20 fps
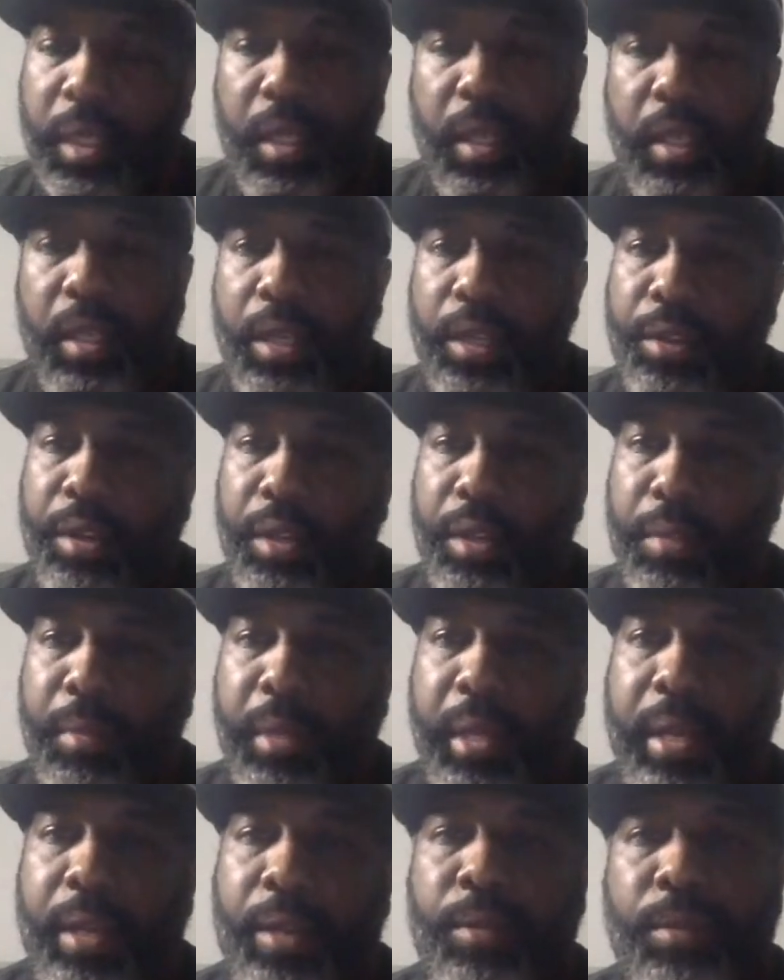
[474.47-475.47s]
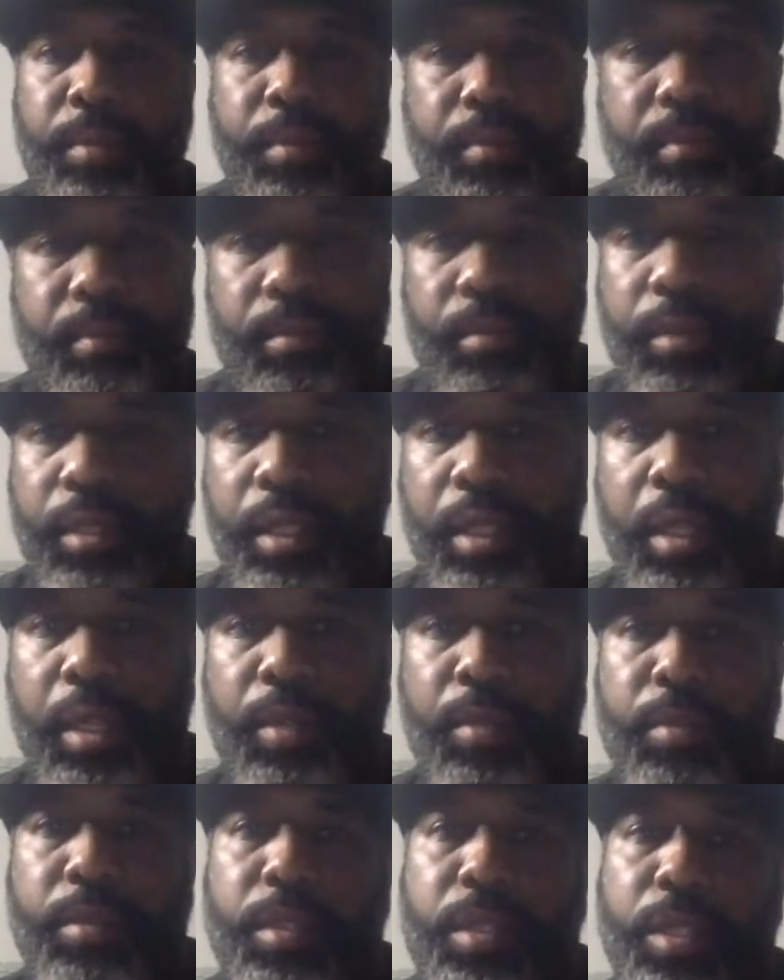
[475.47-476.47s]
here I am now,
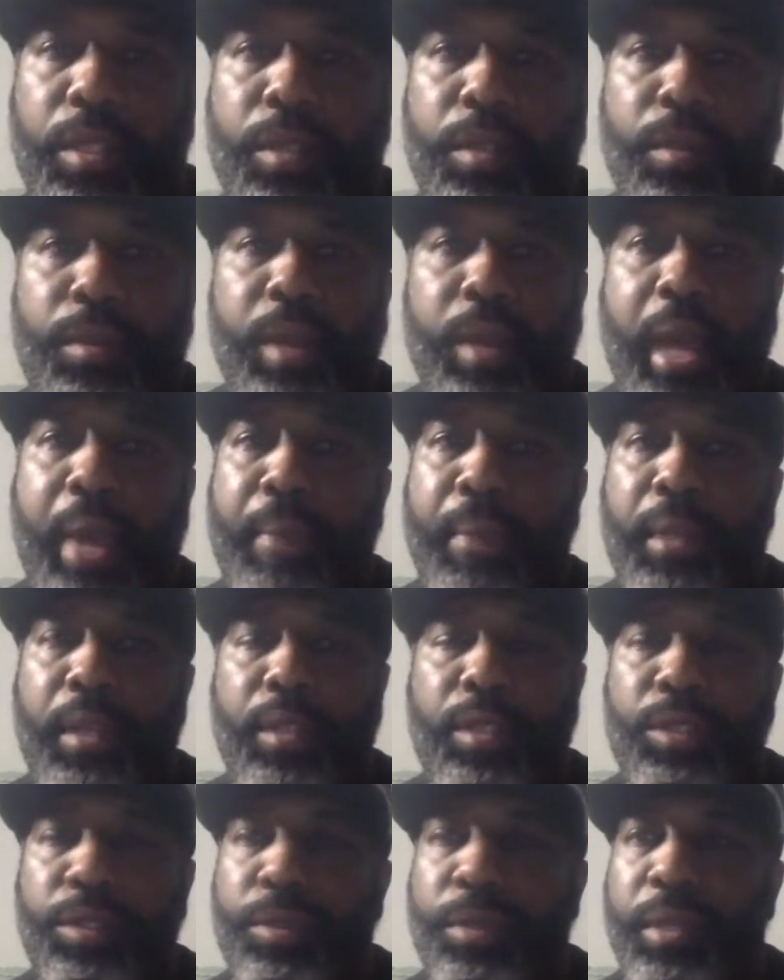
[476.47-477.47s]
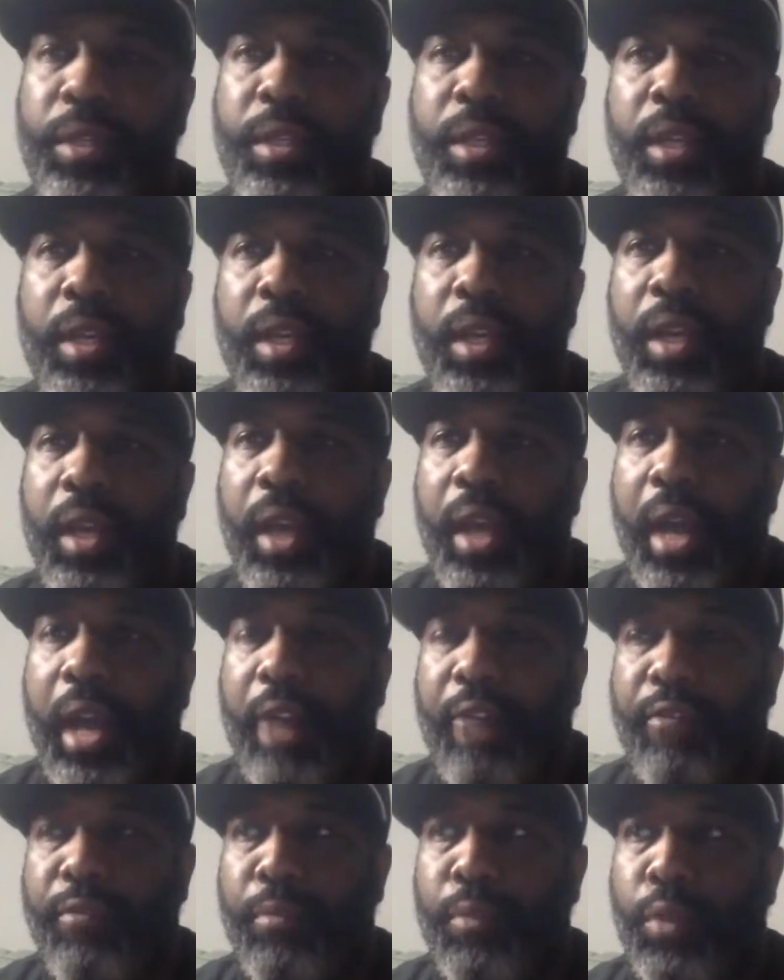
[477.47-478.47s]
still happy to do it.
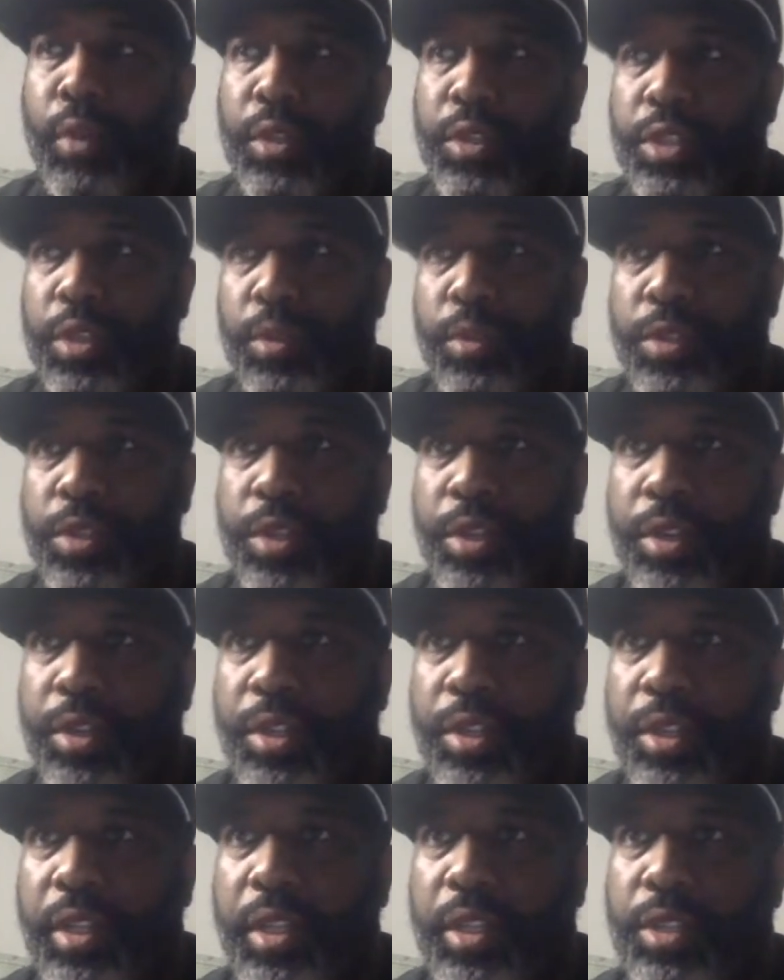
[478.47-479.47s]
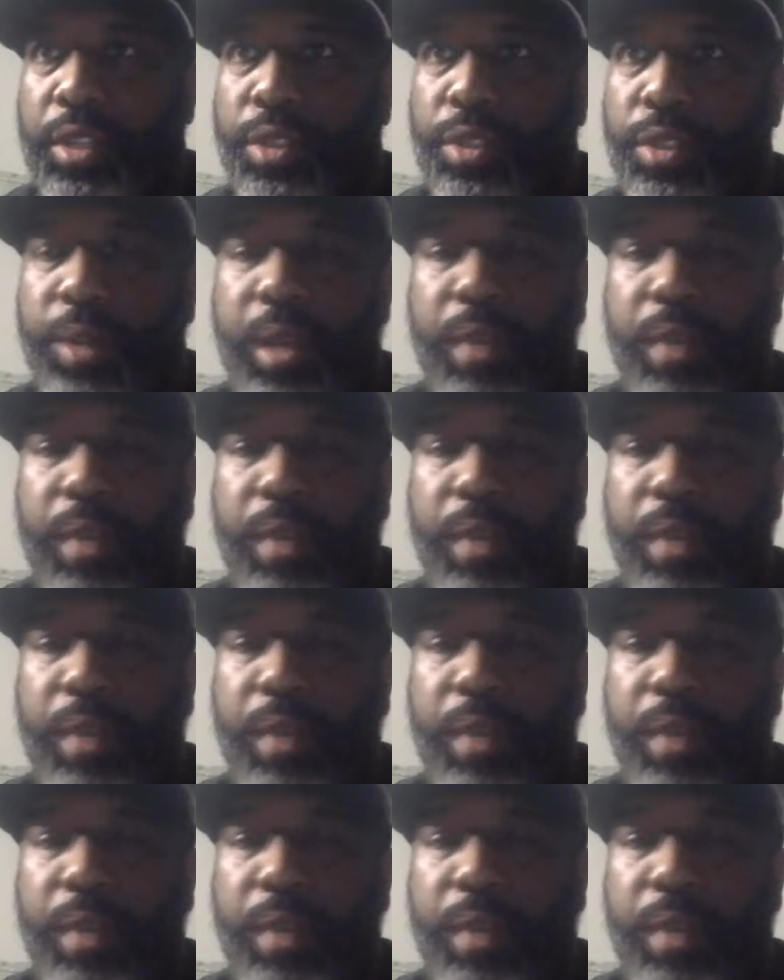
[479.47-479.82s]
I've more so turned it into a